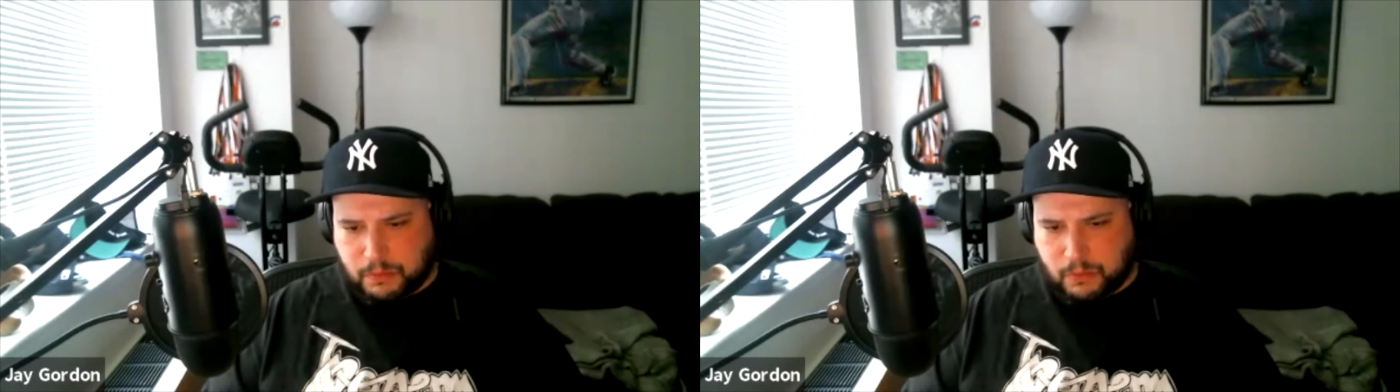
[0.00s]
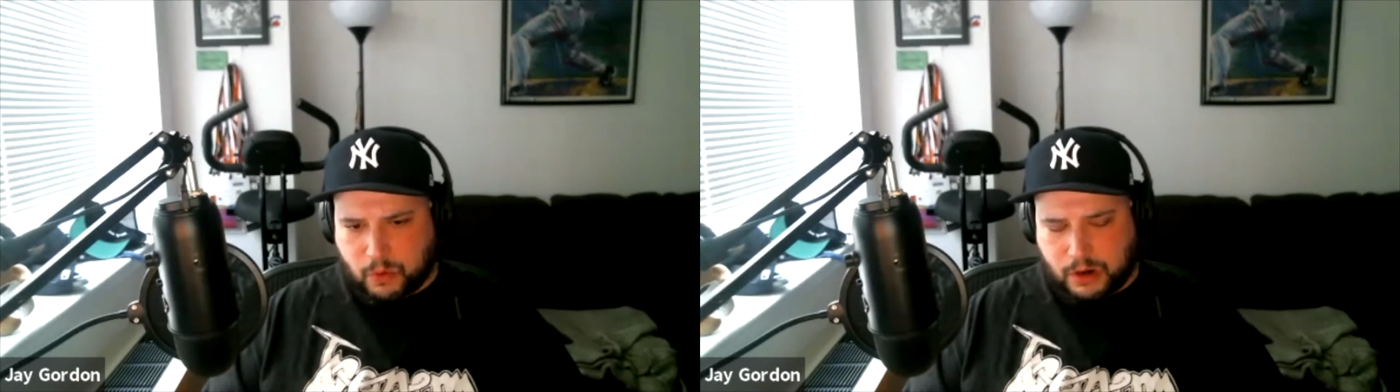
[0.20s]

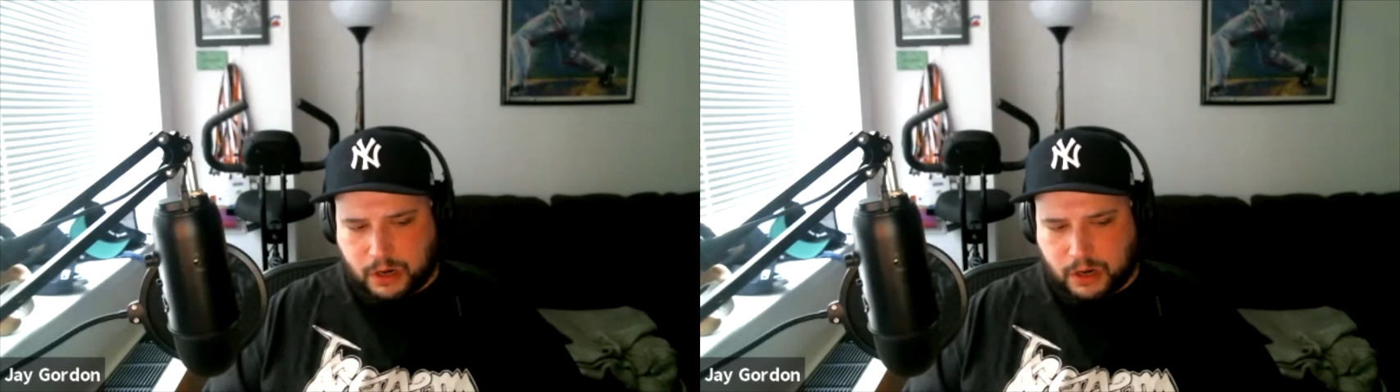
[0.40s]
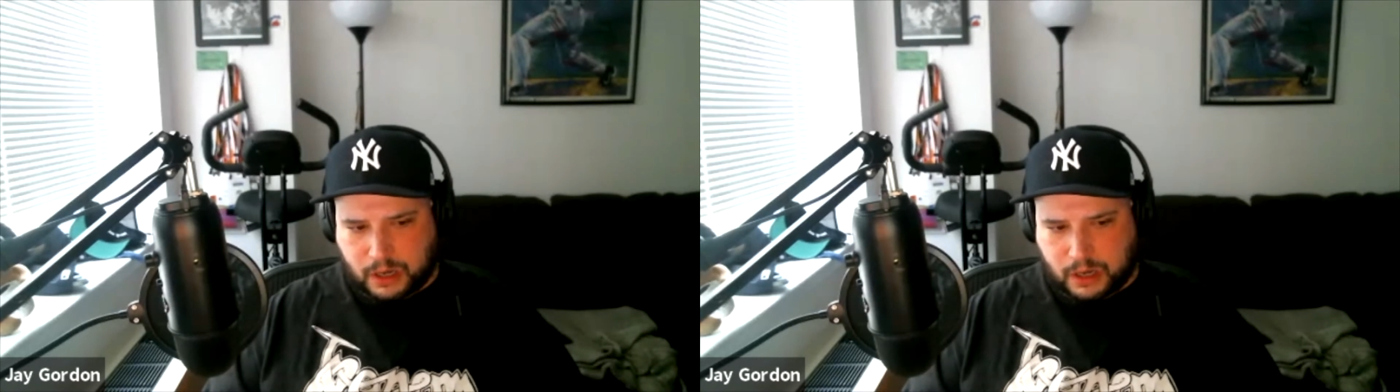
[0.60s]

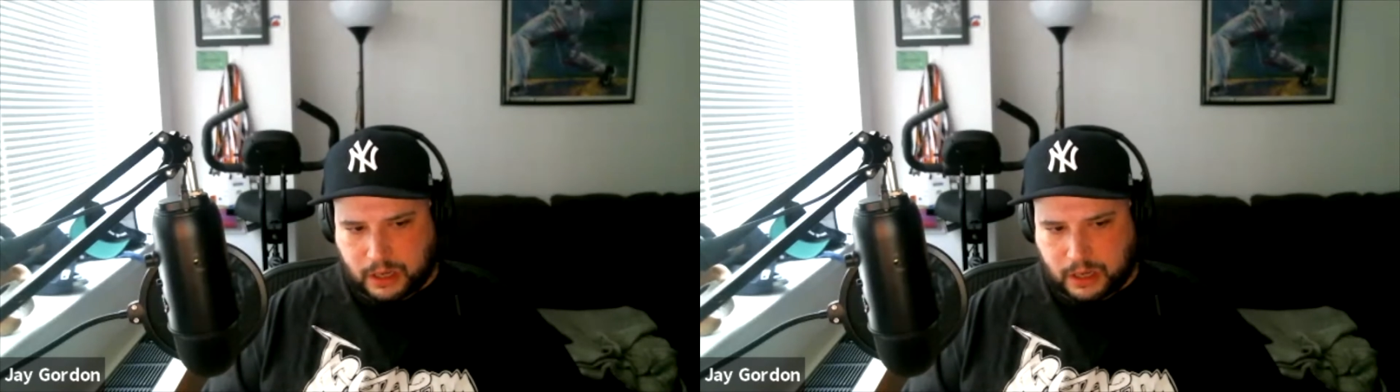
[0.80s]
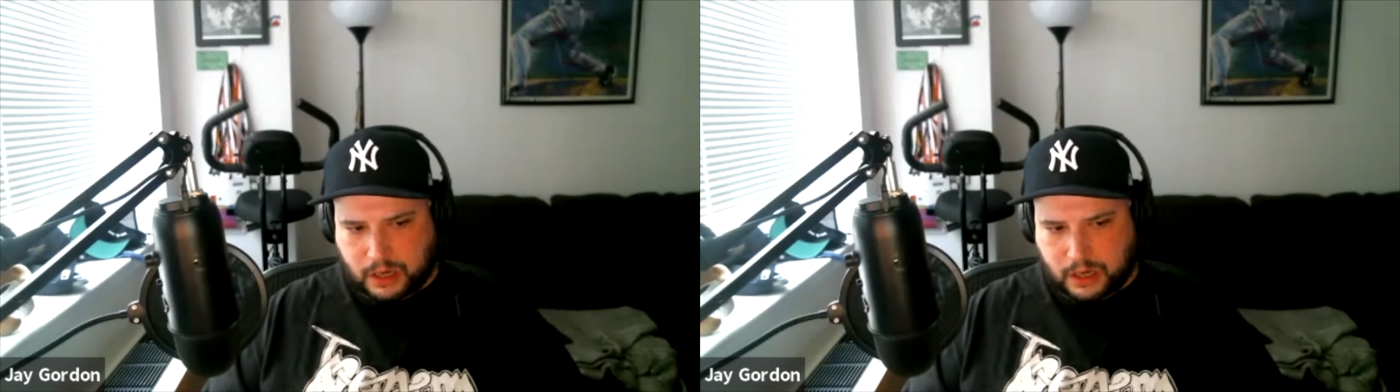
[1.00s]
more
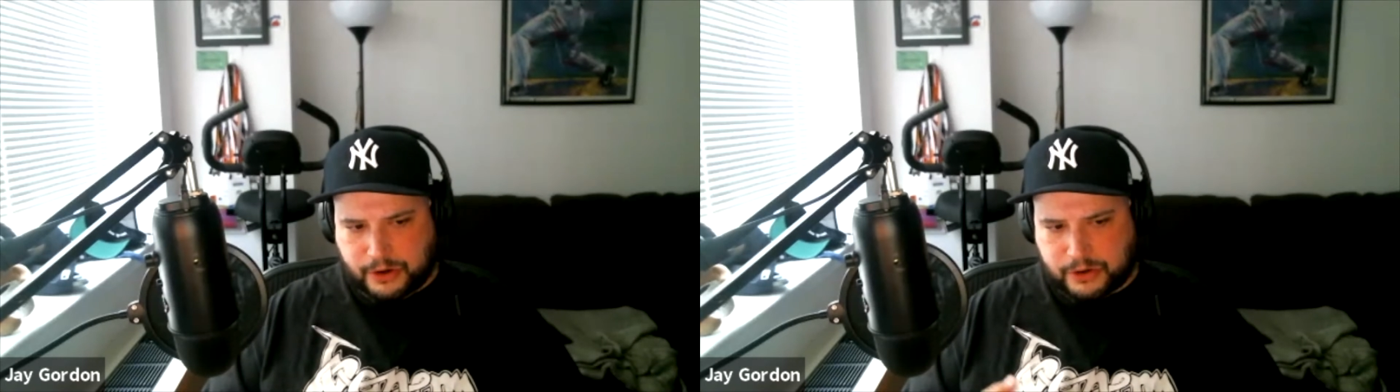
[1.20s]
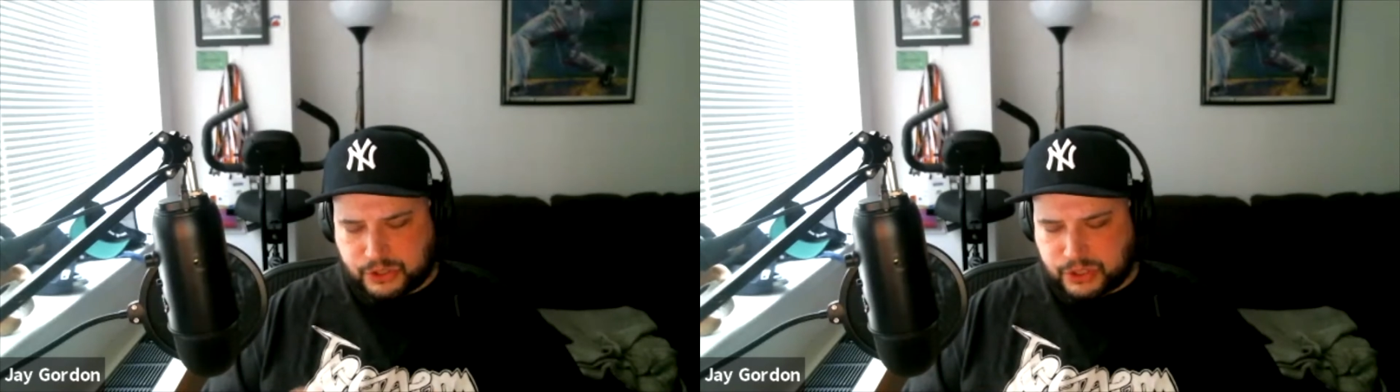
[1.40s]

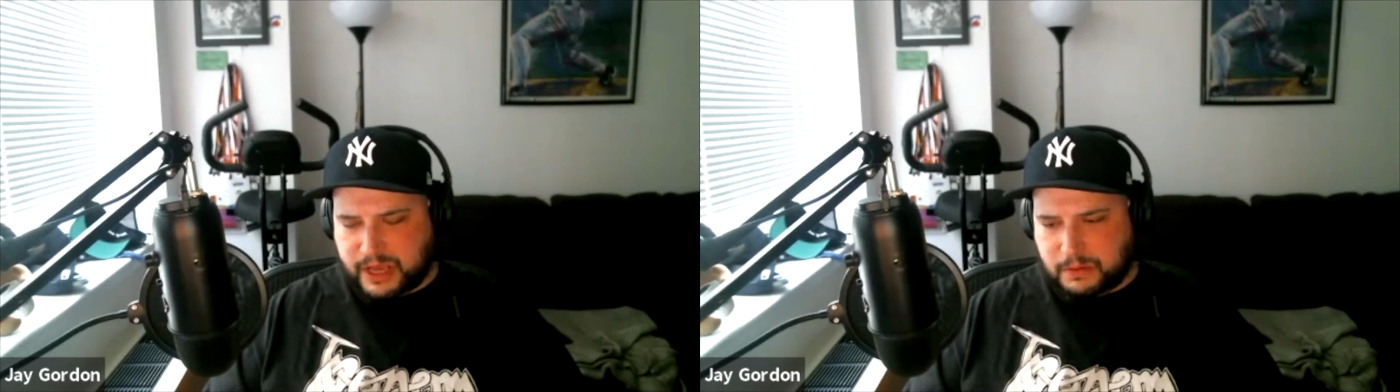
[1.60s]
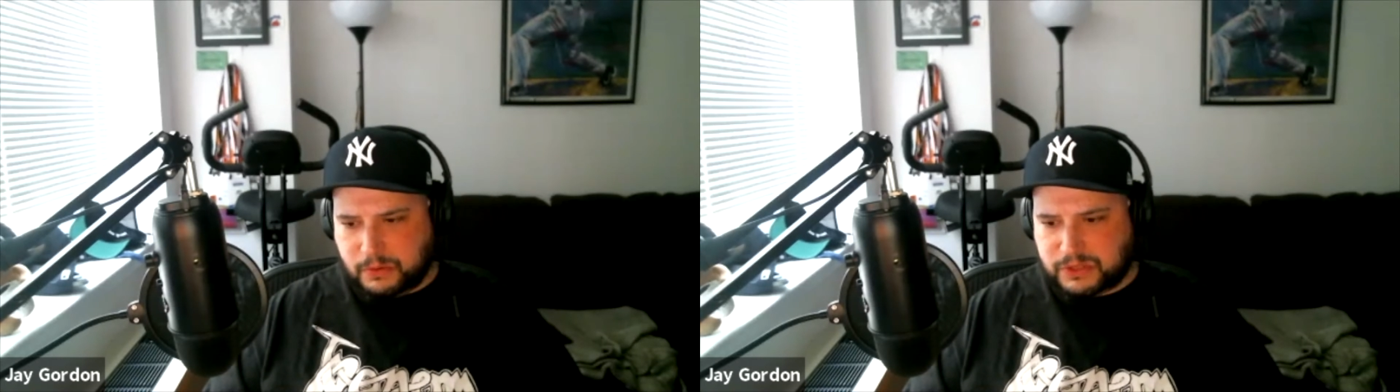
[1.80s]

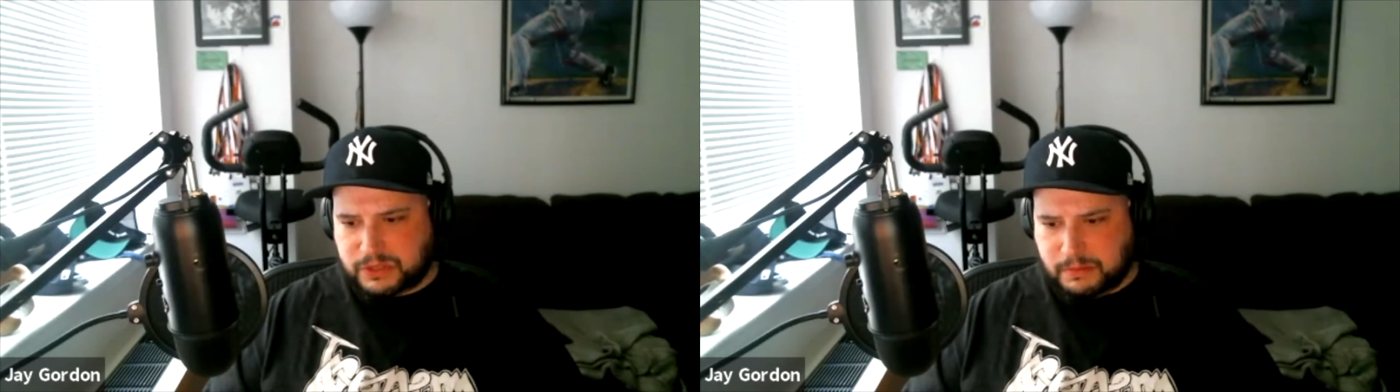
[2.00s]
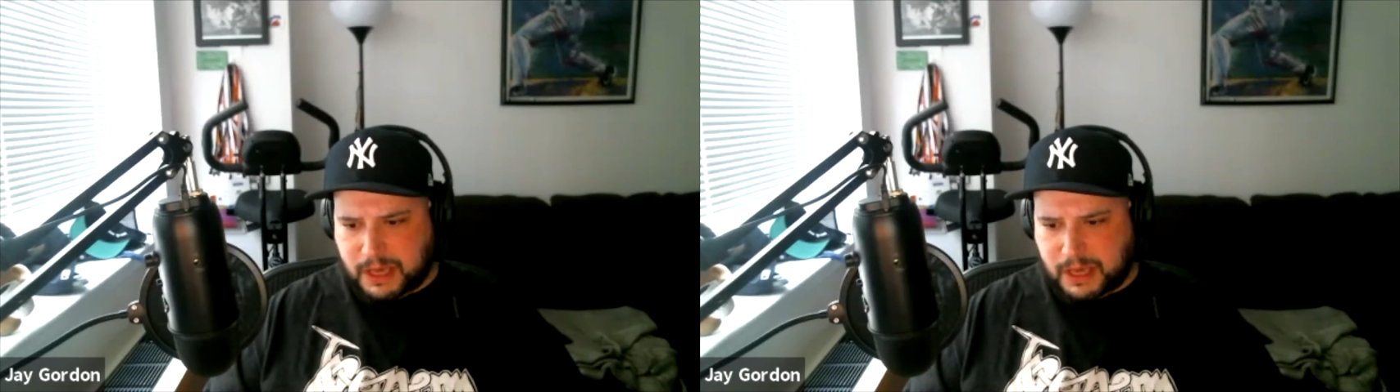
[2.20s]
understandable to
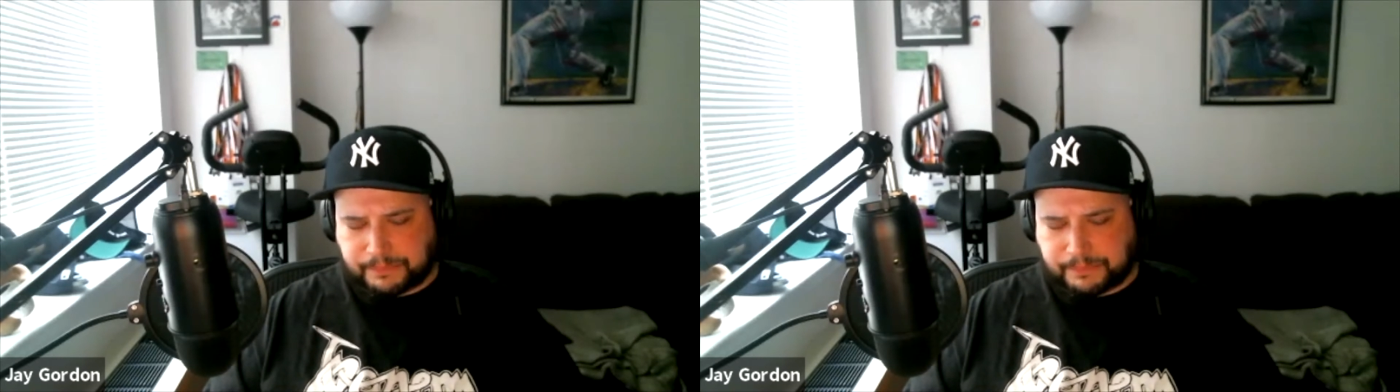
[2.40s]
me.